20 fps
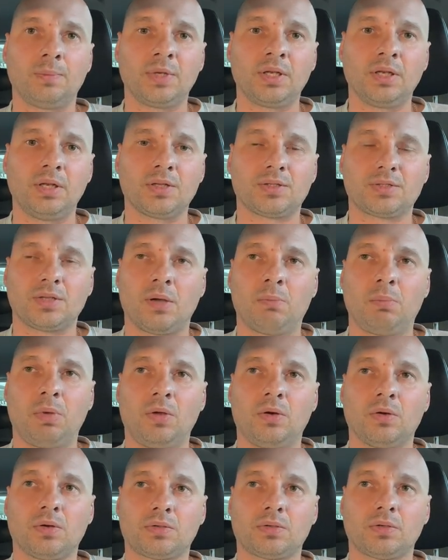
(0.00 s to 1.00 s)
Inlets are
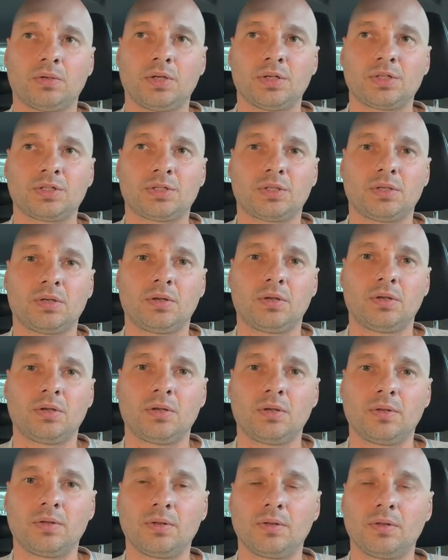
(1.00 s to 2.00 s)
blocked, and it
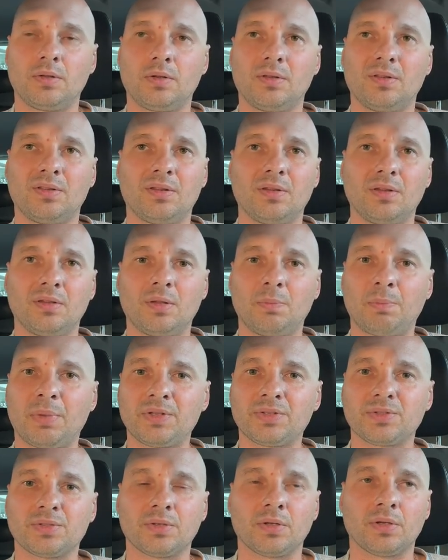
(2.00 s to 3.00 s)

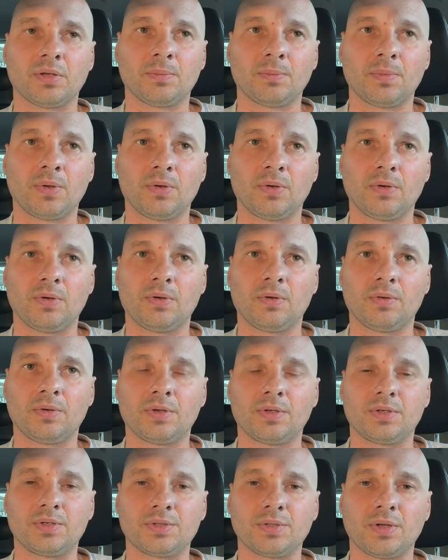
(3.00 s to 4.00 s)
depends on
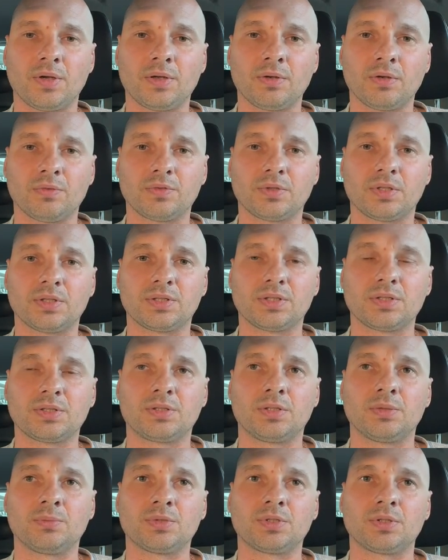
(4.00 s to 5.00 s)
a design of the
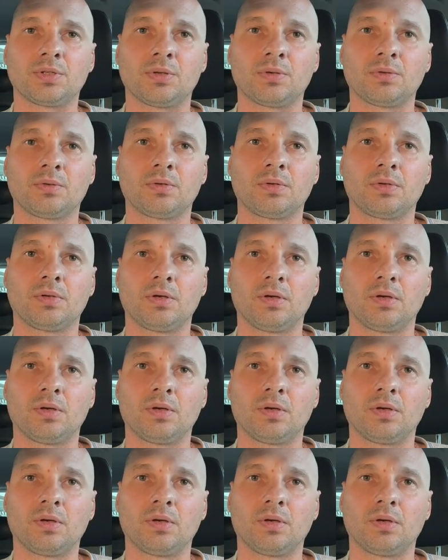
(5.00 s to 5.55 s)
systems, you know,